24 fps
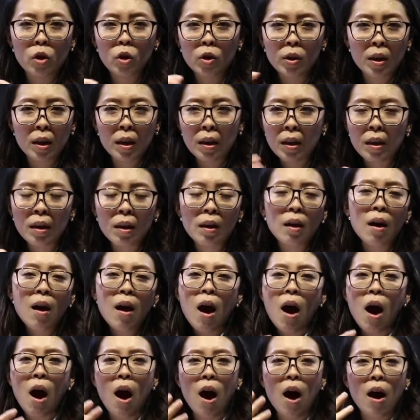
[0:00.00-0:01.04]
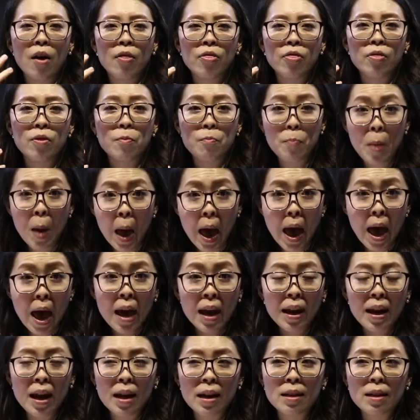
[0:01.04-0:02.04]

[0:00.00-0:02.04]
cookie on the bed,